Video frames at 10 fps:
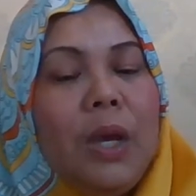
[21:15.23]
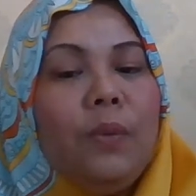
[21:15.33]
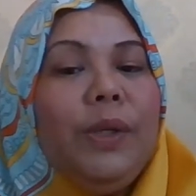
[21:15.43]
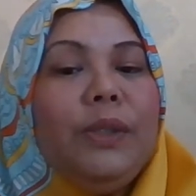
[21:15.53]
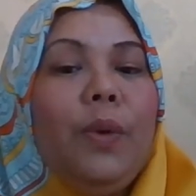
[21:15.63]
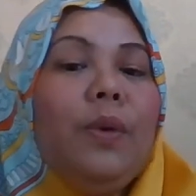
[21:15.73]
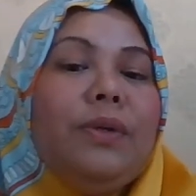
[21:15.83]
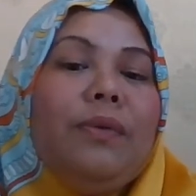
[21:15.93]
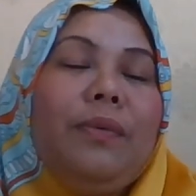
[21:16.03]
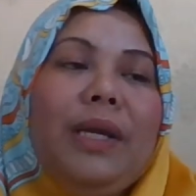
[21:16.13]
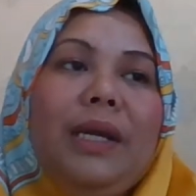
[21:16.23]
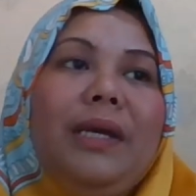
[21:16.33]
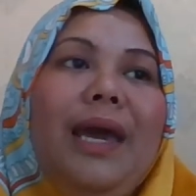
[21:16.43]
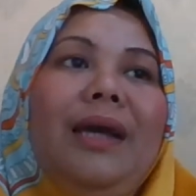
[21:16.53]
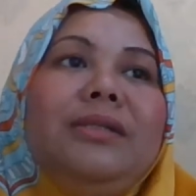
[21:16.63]
We don't
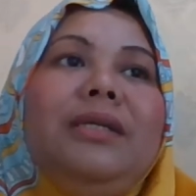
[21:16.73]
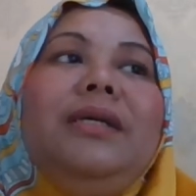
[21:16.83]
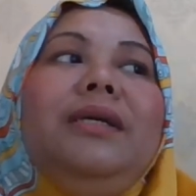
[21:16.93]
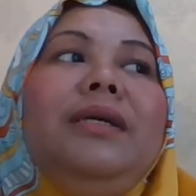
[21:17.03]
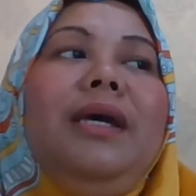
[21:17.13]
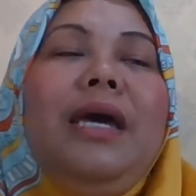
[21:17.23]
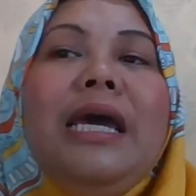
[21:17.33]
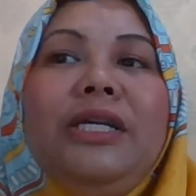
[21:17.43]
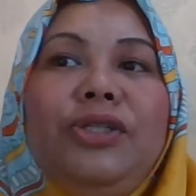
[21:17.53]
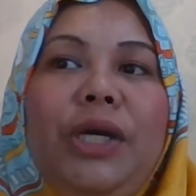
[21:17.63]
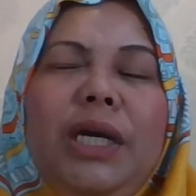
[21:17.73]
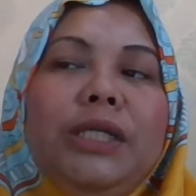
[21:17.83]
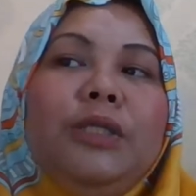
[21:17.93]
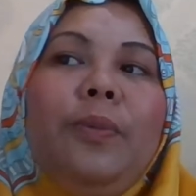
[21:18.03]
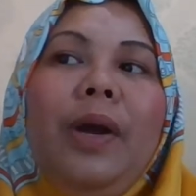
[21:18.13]
really actually
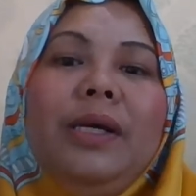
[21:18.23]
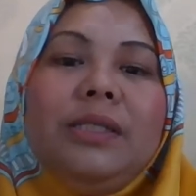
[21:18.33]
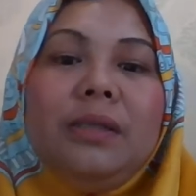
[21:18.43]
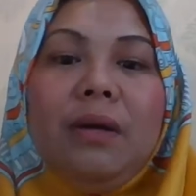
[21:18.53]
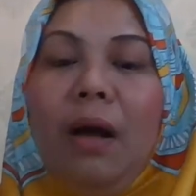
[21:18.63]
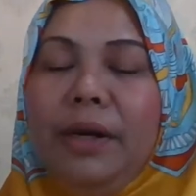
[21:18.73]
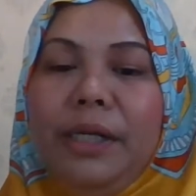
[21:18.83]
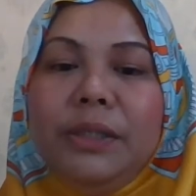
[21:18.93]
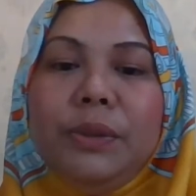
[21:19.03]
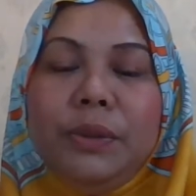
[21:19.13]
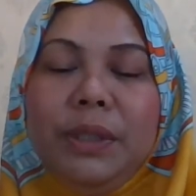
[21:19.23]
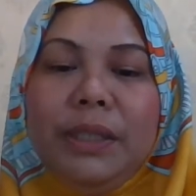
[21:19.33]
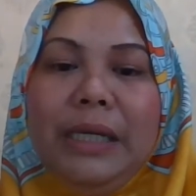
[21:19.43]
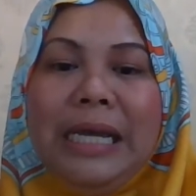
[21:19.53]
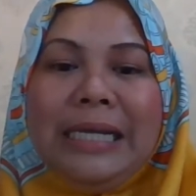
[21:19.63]
change price according to
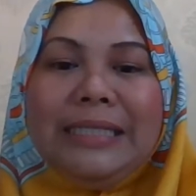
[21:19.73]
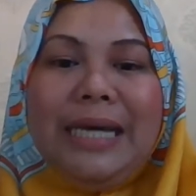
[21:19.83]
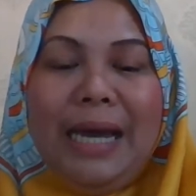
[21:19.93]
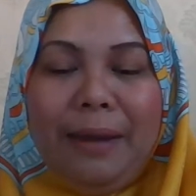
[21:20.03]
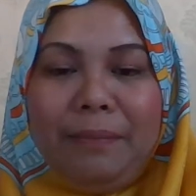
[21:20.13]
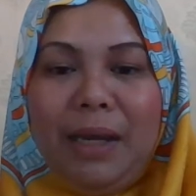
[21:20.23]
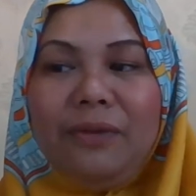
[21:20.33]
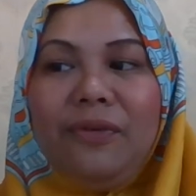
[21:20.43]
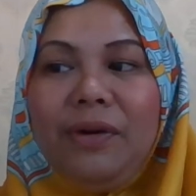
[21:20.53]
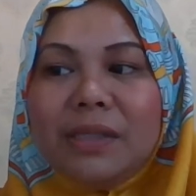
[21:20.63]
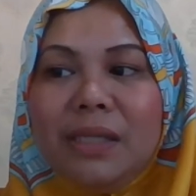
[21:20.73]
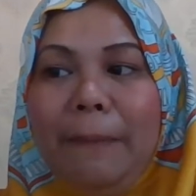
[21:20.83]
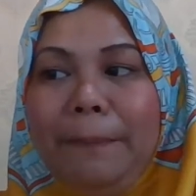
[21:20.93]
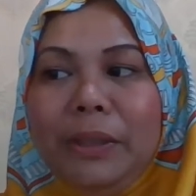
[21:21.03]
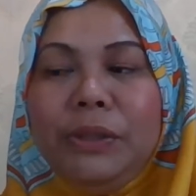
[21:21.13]
the time. Like for
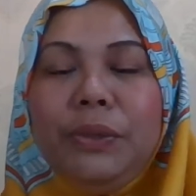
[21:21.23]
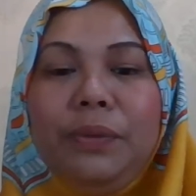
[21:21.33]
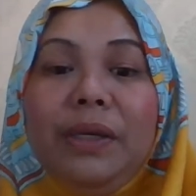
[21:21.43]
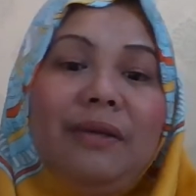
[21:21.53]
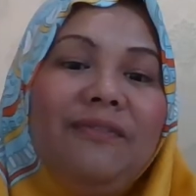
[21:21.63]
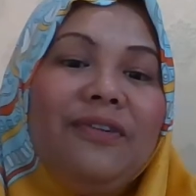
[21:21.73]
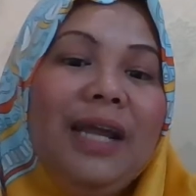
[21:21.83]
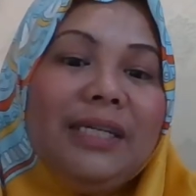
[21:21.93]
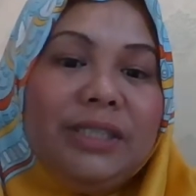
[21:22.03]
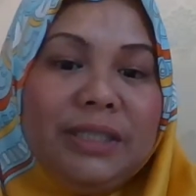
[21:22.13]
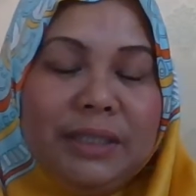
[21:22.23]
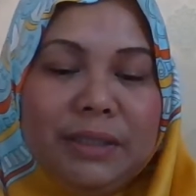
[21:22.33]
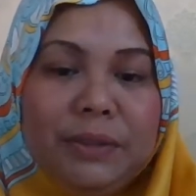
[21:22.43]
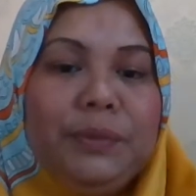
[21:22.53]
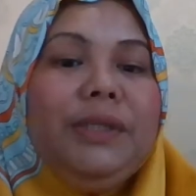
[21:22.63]
example, during inflation,
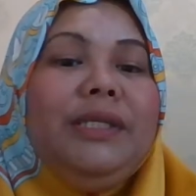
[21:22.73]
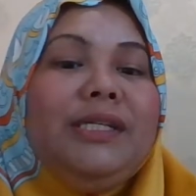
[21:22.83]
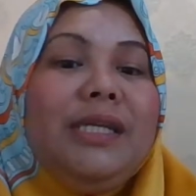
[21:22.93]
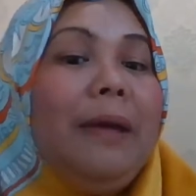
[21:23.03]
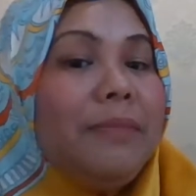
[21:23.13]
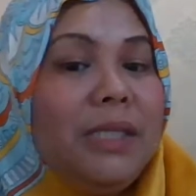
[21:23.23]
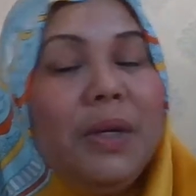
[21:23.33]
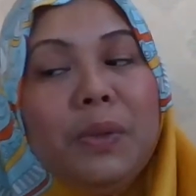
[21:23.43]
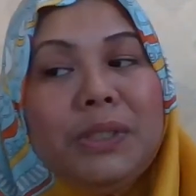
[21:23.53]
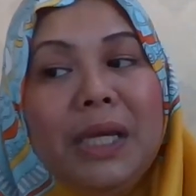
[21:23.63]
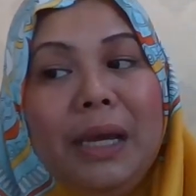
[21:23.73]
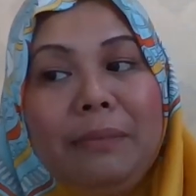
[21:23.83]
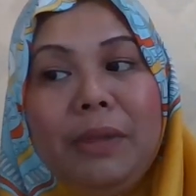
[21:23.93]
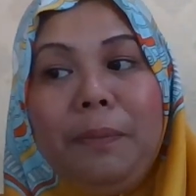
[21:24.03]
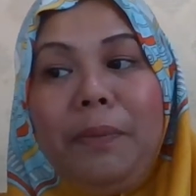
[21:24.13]
during this MCO
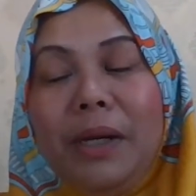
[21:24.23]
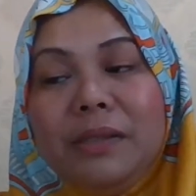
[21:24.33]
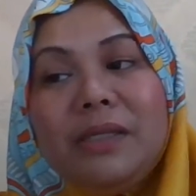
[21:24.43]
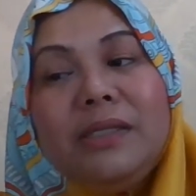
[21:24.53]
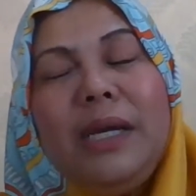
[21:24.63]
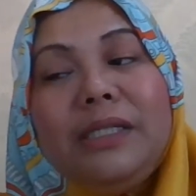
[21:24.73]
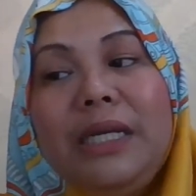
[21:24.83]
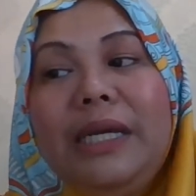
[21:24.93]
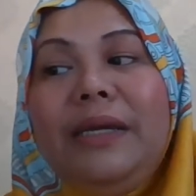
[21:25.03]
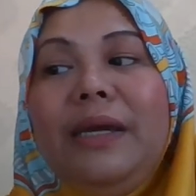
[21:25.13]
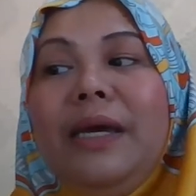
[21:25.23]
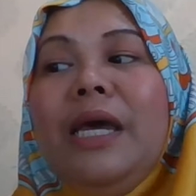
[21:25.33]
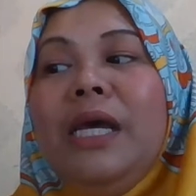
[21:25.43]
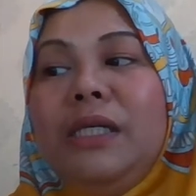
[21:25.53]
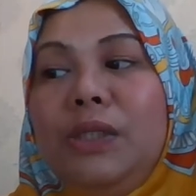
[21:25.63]
time, the price is actually
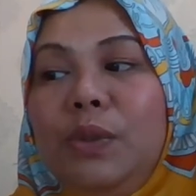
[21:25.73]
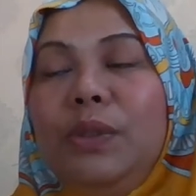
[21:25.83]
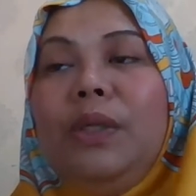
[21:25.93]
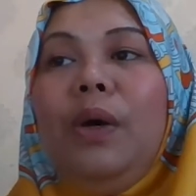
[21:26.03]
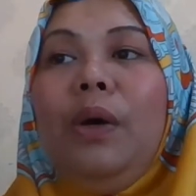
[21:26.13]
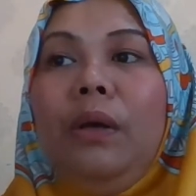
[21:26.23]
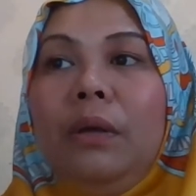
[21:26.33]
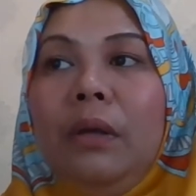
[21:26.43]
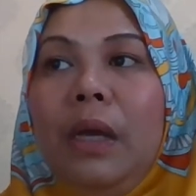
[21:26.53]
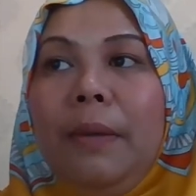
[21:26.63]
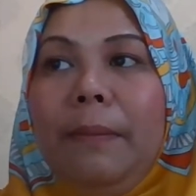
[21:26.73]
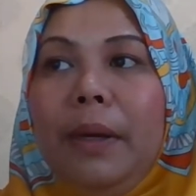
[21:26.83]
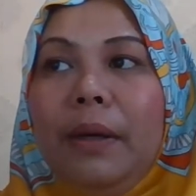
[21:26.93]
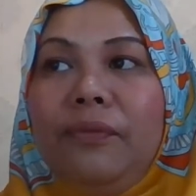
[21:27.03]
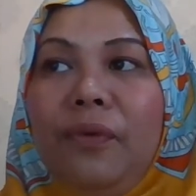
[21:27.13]
should
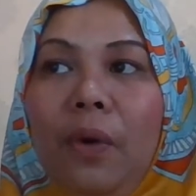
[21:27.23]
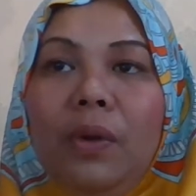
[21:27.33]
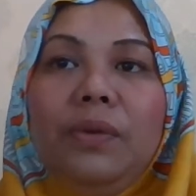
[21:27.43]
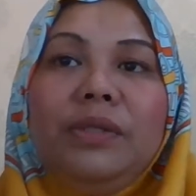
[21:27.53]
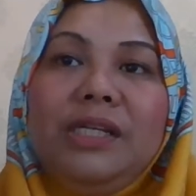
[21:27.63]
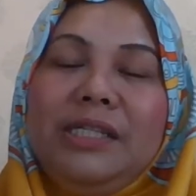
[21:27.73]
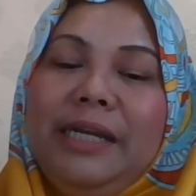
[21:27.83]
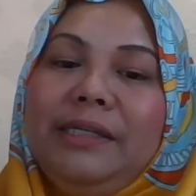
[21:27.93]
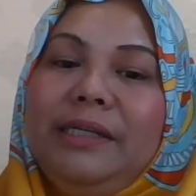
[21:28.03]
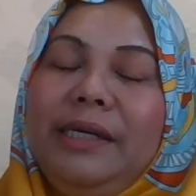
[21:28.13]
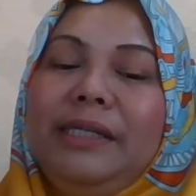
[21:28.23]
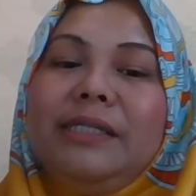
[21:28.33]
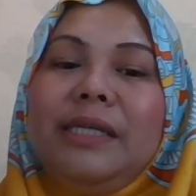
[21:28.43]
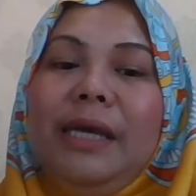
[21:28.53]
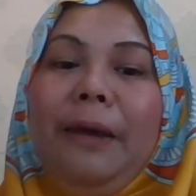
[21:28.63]
follow the
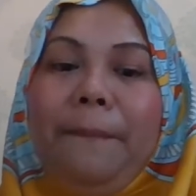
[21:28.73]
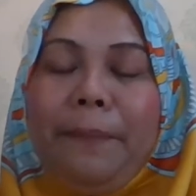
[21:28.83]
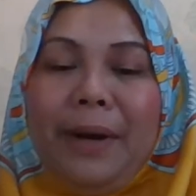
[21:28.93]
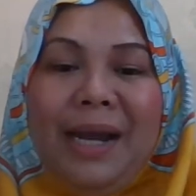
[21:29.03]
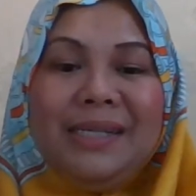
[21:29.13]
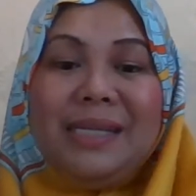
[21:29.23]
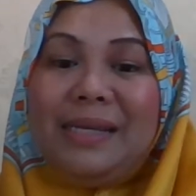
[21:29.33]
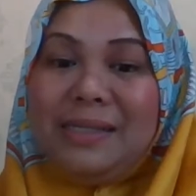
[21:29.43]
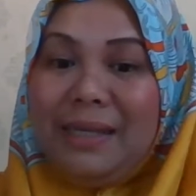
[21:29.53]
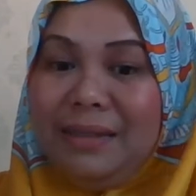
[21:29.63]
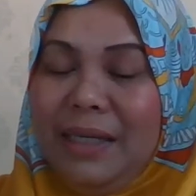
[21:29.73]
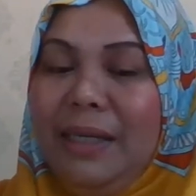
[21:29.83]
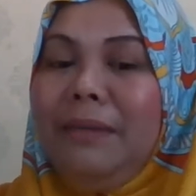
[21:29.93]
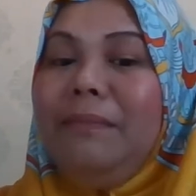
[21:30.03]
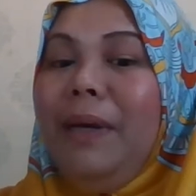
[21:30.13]
standards price
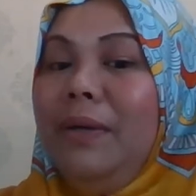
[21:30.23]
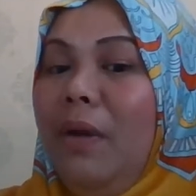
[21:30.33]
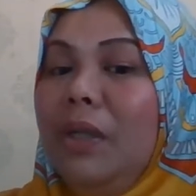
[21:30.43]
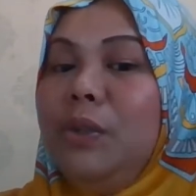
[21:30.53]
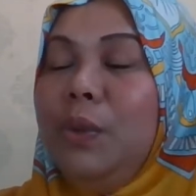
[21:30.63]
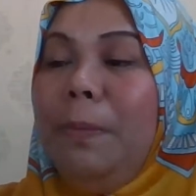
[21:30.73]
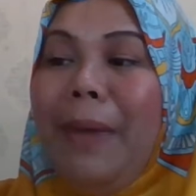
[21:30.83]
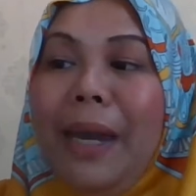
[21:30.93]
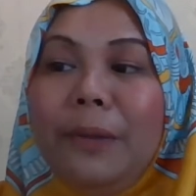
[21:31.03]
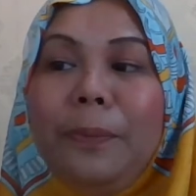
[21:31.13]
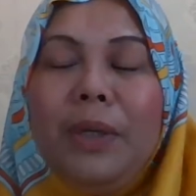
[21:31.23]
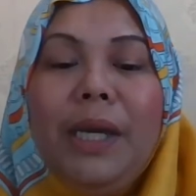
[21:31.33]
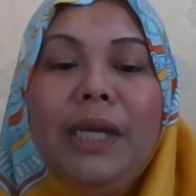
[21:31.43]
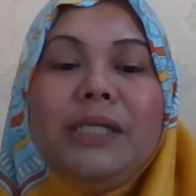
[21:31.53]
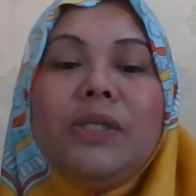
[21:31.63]
setting, but not to
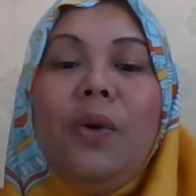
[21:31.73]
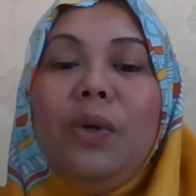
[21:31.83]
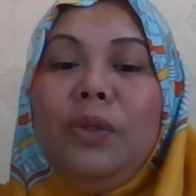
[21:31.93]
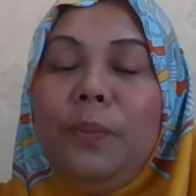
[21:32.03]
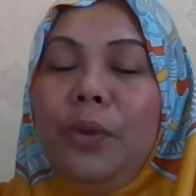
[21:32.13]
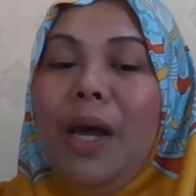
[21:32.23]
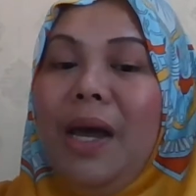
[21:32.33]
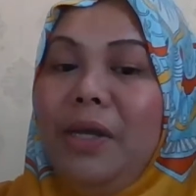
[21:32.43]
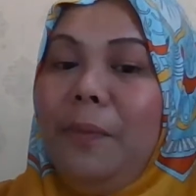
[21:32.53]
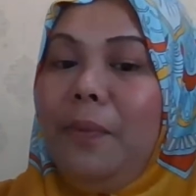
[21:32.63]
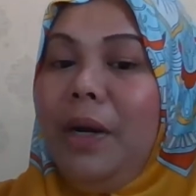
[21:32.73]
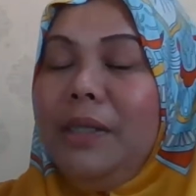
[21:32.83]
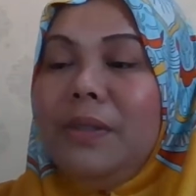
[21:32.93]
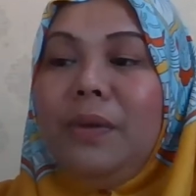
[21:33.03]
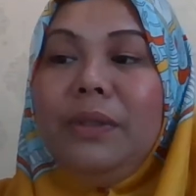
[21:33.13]
manipulate or to put higher
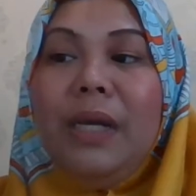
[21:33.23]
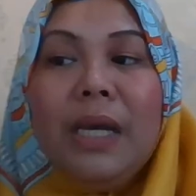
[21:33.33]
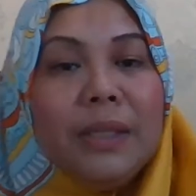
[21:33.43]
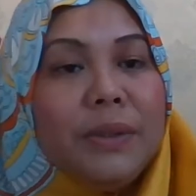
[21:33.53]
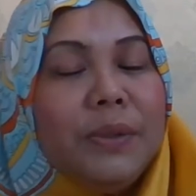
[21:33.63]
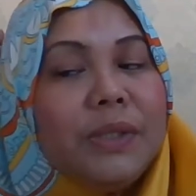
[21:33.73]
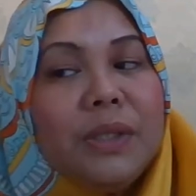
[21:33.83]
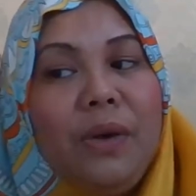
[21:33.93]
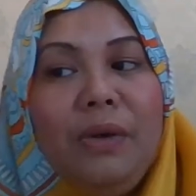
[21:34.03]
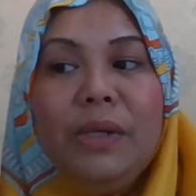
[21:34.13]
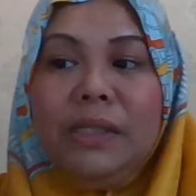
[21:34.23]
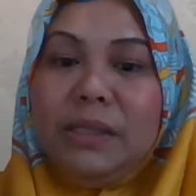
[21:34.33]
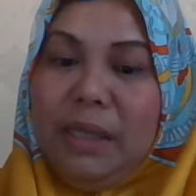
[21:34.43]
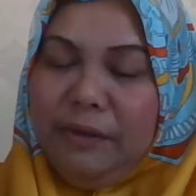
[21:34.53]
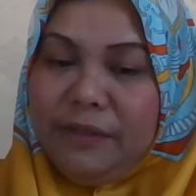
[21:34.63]
price on goods or
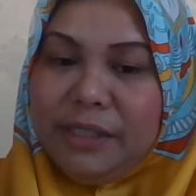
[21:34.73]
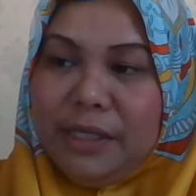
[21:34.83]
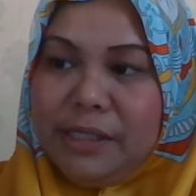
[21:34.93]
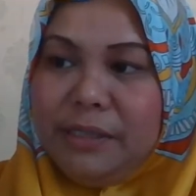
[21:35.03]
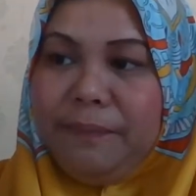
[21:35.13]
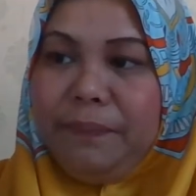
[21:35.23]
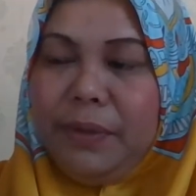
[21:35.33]
services.